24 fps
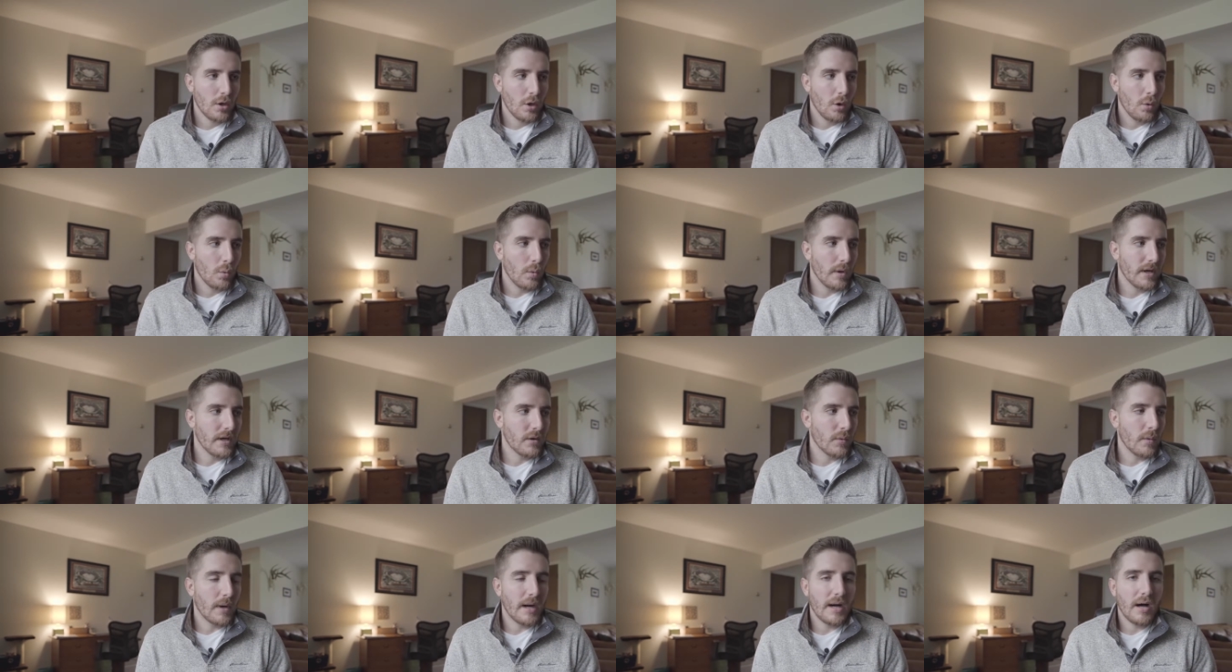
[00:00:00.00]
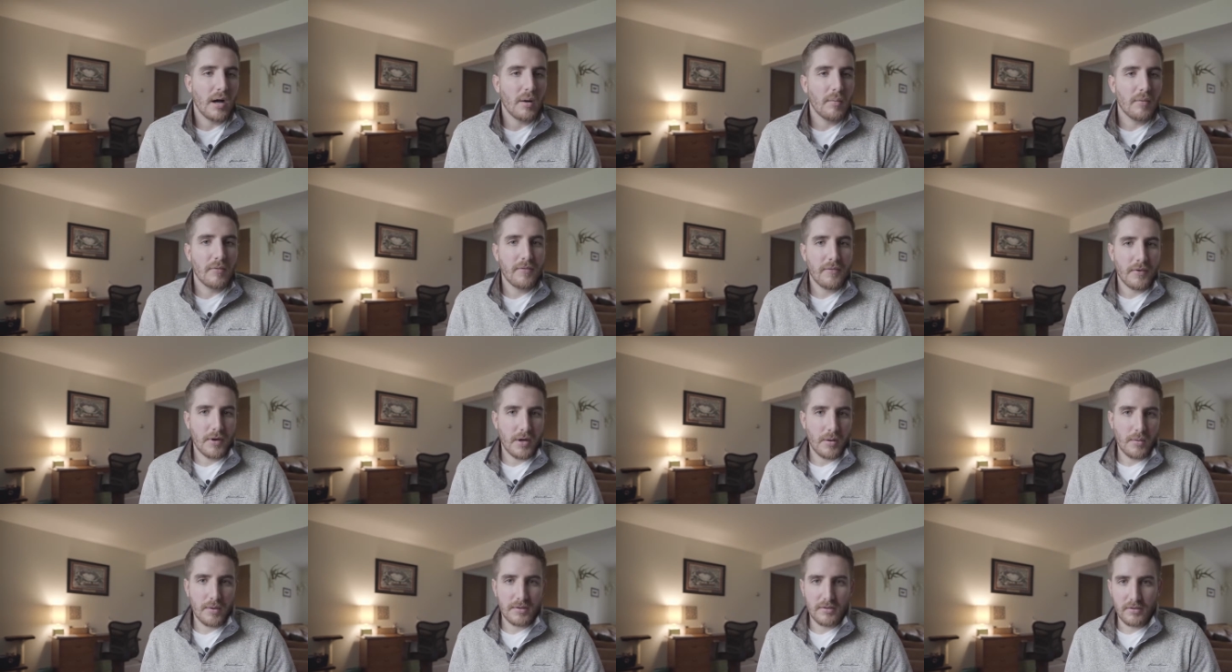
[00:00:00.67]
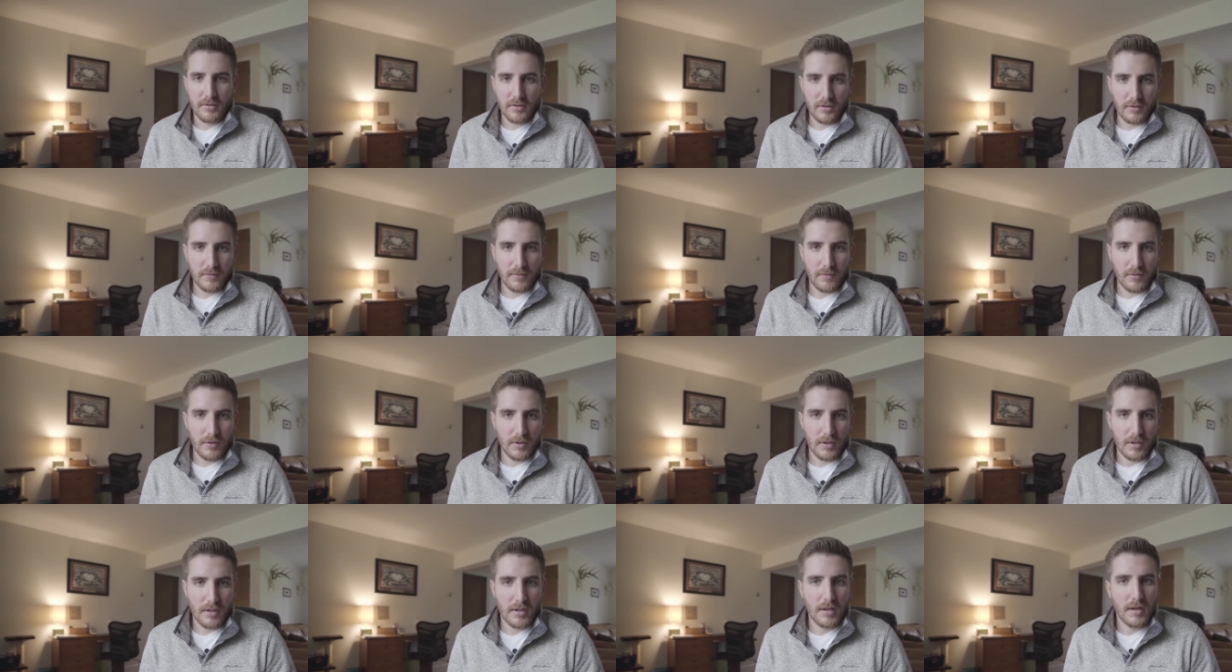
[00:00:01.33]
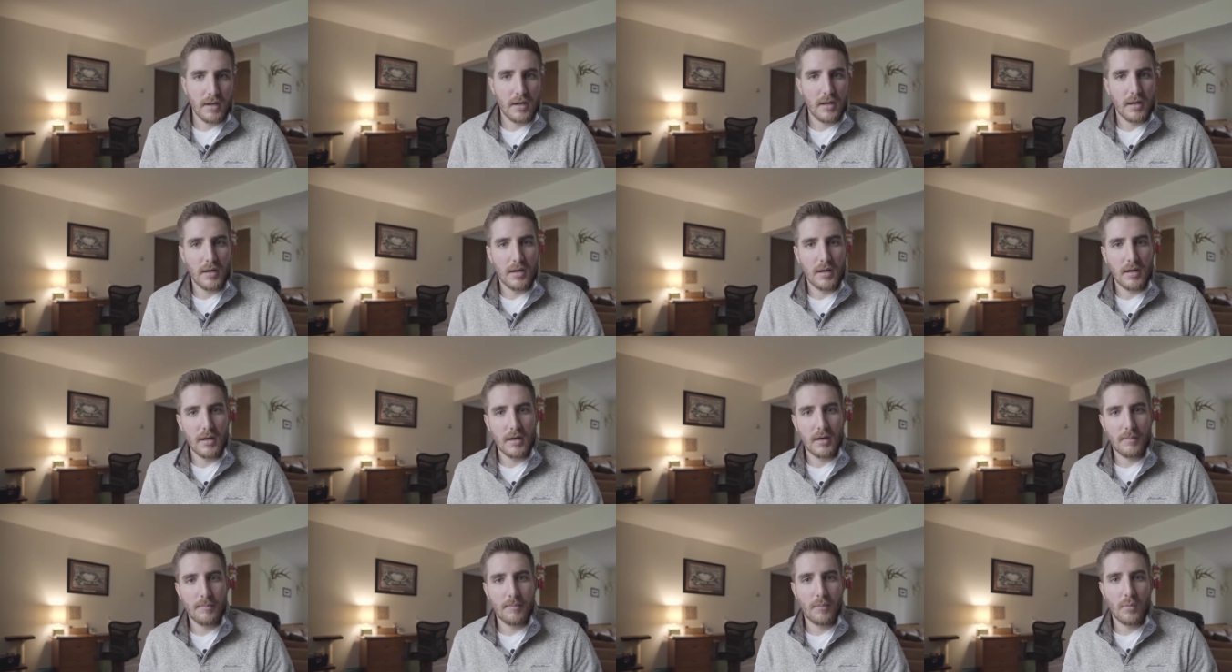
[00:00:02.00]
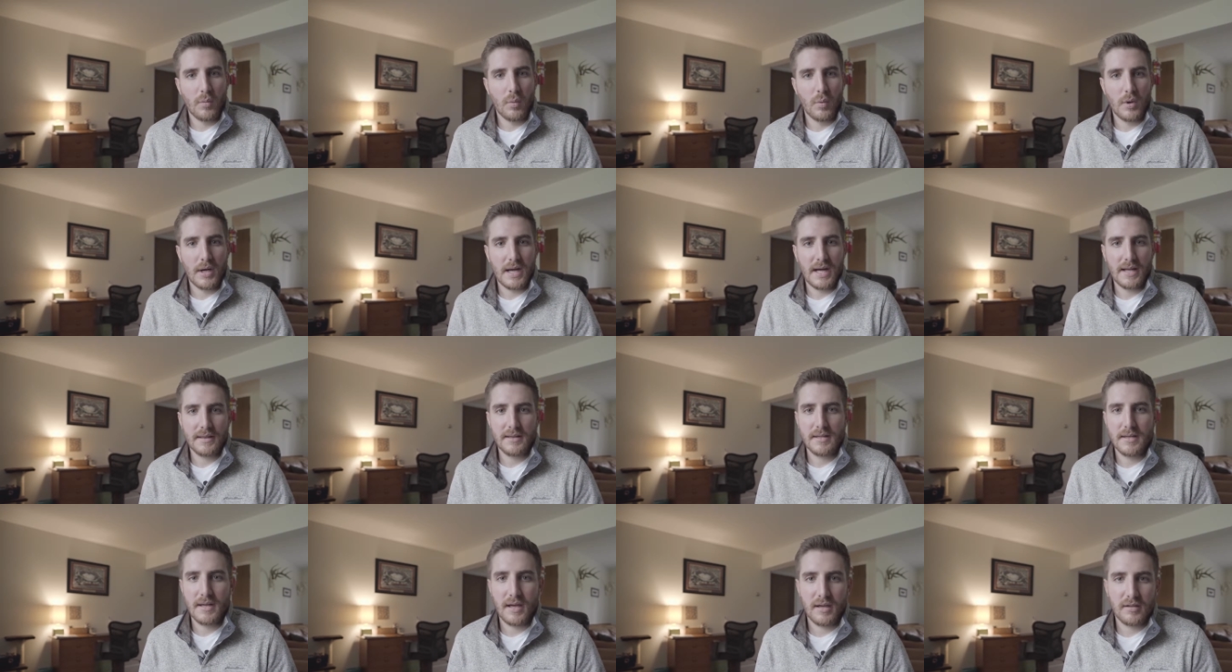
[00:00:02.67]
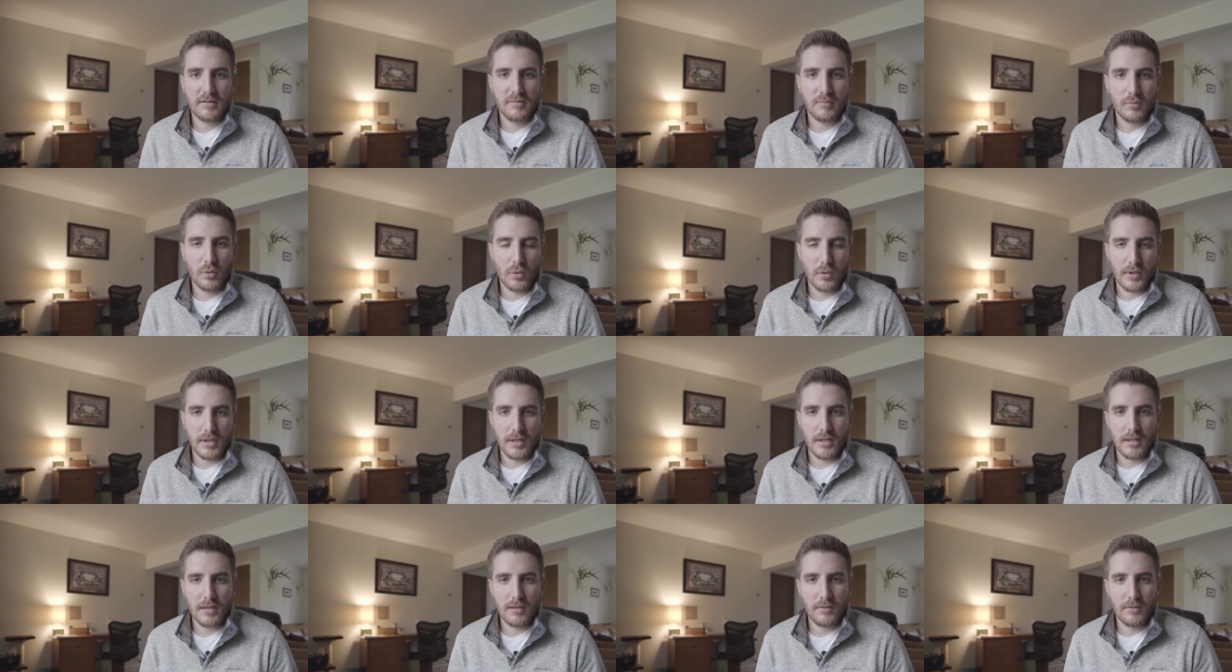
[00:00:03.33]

wait a while before I went to look for her. Went out the next morning.